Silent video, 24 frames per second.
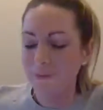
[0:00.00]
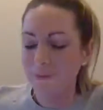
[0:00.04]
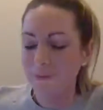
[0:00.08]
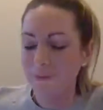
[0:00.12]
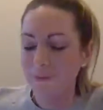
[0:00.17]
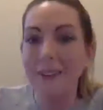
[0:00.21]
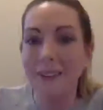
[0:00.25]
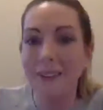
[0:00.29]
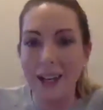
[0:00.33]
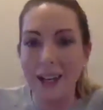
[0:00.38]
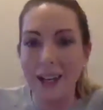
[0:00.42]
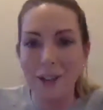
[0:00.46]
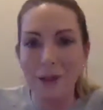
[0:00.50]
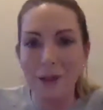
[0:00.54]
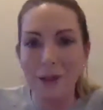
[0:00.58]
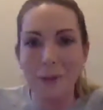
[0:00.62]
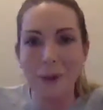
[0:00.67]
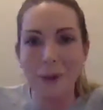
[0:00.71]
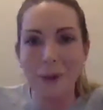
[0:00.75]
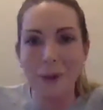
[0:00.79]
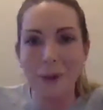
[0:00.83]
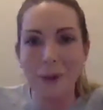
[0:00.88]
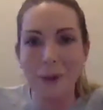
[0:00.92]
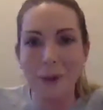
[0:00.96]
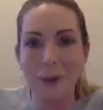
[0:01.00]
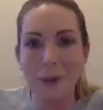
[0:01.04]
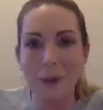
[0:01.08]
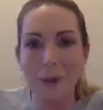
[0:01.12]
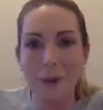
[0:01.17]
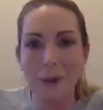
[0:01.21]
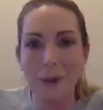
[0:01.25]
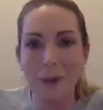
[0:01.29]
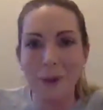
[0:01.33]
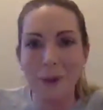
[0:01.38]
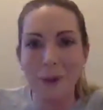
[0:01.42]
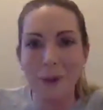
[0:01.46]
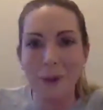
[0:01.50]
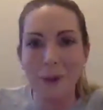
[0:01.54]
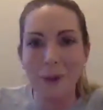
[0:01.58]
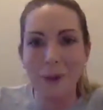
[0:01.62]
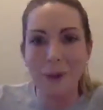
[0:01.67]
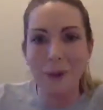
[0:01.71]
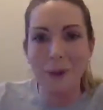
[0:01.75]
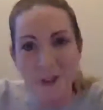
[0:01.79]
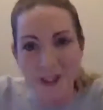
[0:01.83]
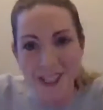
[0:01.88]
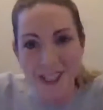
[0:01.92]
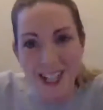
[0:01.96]
And that's where we'll have to stop for
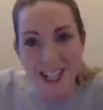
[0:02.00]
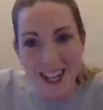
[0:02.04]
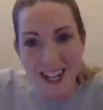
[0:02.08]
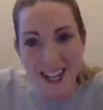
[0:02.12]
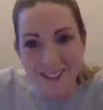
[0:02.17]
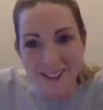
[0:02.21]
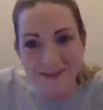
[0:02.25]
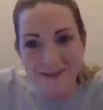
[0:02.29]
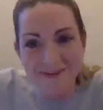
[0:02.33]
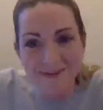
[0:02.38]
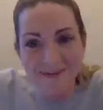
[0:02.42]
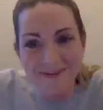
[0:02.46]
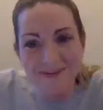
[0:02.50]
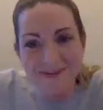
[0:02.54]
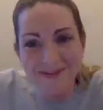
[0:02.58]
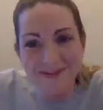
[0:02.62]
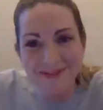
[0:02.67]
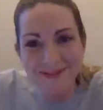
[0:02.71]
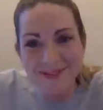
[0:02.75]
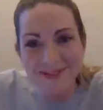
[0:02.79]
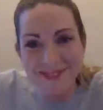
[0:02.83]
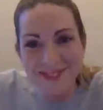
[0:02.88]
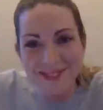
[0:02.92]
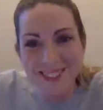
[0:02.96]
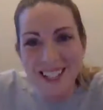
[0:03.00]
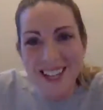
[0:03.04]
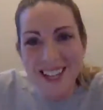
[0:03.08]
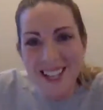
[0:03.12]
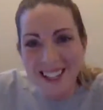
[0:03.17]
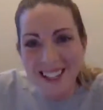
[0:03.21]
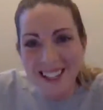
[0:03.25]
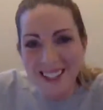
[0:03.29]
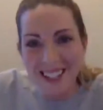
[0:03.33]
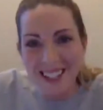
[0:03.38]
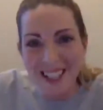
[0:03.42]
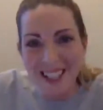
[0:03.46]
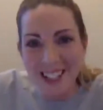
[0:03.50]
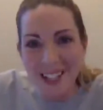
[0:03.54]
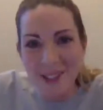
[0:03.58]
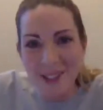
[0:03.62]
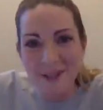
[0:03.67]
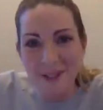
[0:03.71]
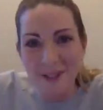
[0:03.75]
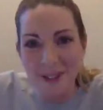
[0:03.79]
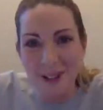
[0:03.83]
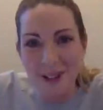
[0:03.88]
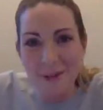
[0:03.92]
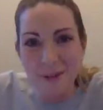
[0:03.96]
today. Thank you
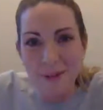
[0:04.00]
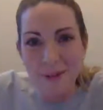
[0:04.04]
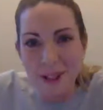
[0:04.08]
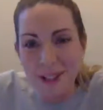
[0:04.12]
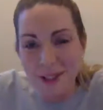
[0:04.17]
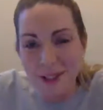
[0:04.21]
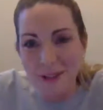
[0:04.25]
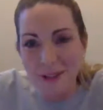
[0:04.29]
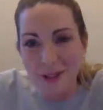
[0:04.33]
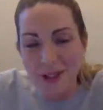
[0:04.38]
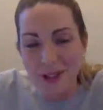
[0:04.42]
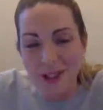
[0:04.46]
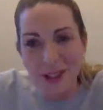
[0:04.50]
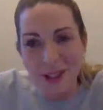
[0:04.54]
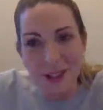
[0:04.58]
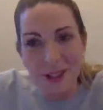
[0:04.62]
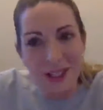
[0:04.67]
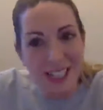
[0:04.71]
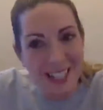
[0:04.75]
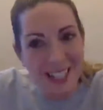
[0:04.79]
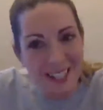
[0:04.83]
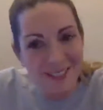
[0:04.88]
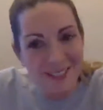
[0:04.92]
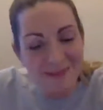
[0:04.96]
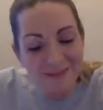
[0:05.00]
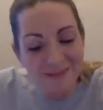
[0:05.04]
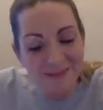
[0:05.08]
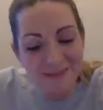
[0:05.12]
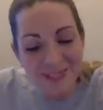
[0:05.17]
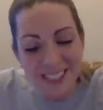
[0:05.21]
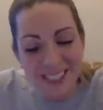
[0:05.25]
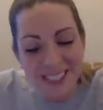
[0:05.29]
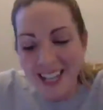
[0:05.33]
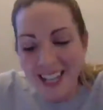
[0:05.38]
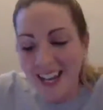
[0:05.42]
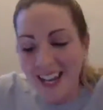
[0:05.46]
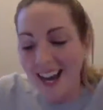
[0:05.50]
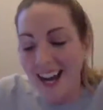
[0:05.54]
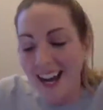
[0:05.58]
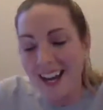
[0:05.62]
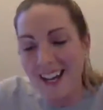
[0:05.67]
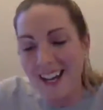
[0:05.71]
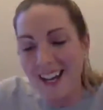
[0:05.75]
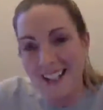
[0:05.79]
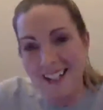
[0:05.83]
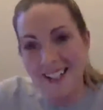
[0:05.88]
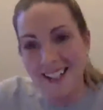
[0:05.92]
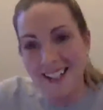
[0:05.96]
very much for tuning in.
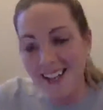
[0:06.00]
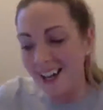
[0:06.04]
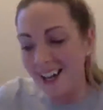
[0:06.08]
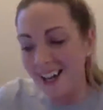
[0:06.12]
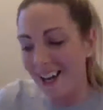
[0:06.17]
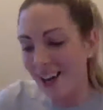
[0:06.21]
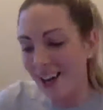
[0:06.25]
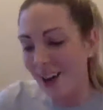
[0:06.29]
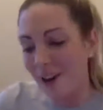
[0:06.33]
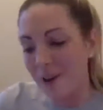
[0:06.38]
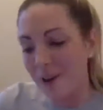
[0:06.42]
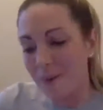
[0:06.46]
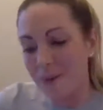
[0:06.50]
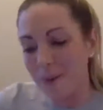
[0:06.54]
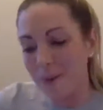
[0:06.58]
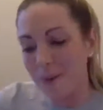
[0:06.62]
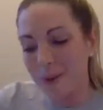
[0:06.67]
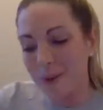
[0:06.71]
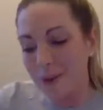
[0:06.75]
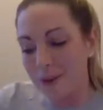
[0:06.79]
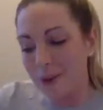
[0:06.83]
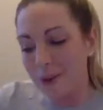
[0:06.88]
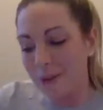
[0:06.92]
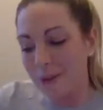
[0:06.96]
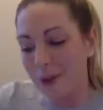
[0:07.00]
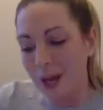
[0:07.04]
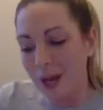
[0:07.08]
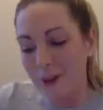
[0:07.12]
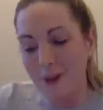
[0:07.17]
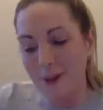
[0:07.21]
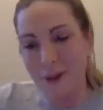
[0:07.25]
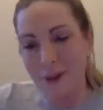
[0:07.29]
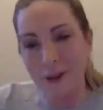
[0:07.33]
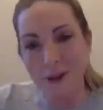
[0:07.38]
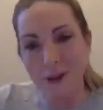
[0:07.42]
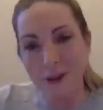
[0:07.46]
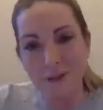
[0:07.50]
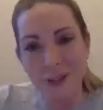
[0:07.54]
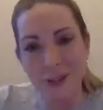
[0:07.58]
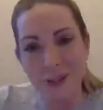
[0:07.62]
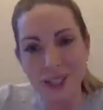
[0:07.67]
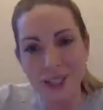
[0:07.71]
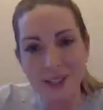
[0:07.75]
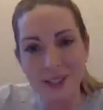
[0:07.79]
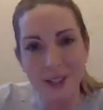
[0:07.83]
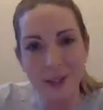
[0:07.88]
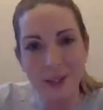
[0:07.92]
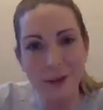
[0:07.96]
And I hope to be able to read
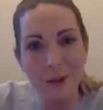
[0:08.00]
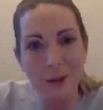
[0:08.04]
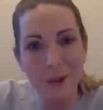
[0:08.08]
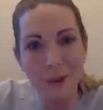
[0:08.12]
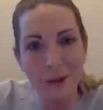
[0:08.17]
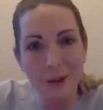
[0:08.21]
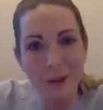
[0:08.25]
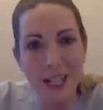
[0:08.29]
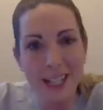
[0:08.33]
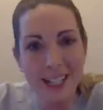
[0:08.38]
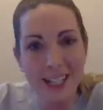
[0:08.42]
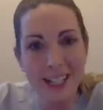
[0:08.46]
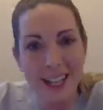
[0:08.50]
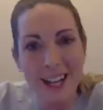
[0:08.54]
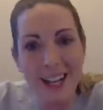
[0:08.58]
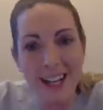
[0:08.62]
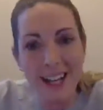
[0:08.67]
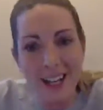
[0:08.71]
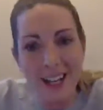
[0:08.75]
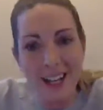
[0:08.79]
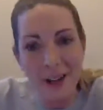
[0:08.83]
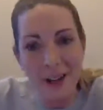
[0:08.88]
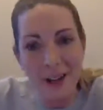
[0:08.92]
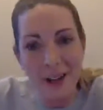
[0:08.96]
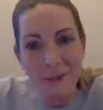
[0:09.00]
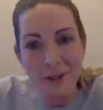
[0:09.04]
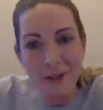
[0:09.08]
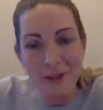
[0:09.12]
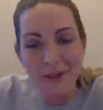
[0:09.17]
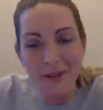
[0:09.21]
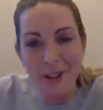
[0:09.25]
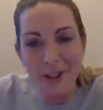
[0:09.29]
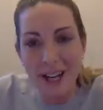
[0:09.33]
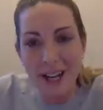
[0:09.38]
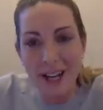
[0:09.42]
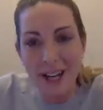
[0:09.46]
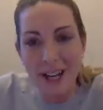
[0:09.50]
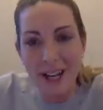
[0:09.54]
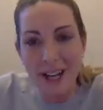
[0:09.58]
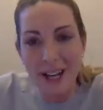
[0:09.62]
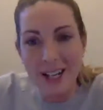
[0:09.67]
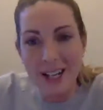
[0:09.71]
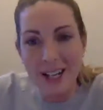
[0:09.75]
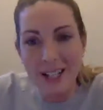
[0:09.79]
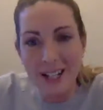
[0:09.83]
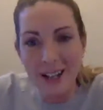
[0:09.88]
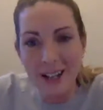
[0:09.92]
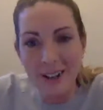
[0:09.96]
to you all again and we find
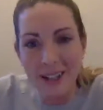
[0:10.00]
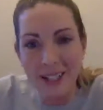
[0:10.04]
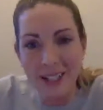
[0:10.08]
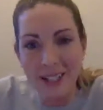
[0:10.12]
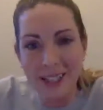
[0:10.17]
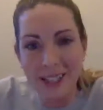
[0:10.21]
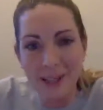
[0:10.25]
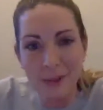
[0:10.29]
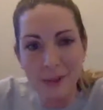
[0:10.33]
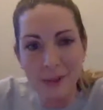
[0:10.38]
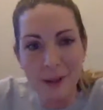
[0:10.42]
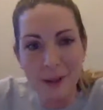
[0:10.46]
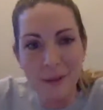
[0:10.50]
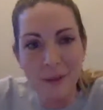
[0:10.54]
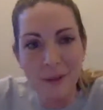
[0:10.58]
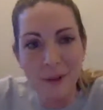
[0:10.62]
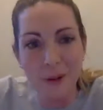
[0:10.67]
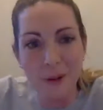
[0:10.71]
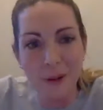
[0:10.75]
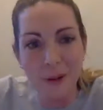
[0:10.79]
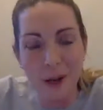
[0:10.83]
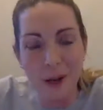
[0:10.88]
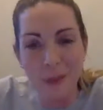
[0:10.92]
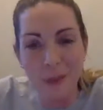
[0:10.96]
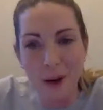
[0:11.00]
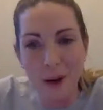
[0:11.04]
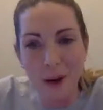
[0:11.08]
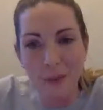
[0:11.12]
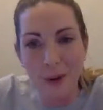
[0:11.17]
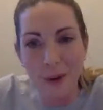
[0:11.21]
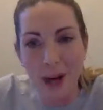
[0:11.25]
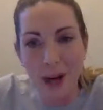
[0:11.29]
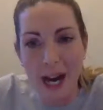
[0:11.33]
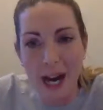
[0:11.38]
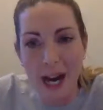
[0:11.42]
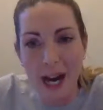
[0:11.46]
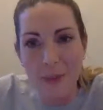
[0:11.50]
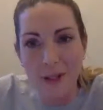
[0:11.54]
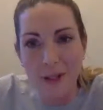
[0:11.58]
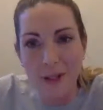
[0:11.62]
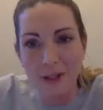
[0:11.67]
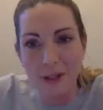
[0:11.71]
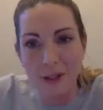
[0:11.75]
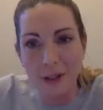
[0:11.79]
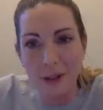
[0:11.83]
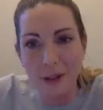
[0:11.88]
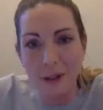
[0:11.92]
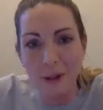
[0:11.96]
out a little bit more about what happened
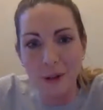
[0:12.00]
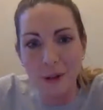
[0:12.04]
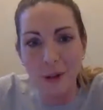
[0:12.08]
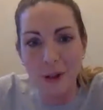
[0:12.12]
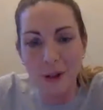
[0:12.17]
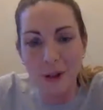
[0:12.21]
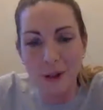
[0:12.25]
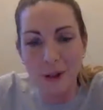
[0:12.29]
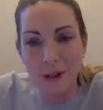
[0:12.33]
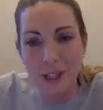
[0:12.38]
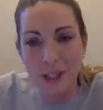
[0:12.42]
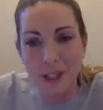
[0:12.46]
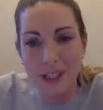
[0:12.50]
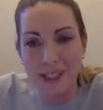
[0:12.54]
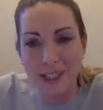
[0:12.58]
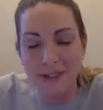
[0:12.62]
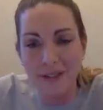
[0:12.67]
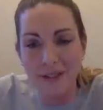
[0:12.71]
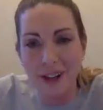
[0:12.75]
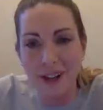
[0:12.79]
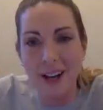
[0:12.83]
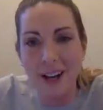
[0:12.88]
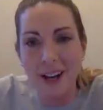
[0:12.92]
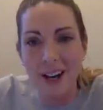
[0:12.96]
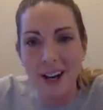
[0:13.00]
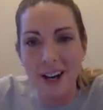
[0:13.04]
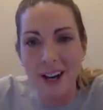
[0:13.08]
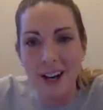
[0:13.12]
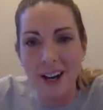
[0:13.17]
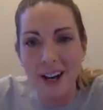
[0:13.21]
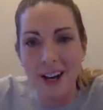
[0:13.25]
to Christopher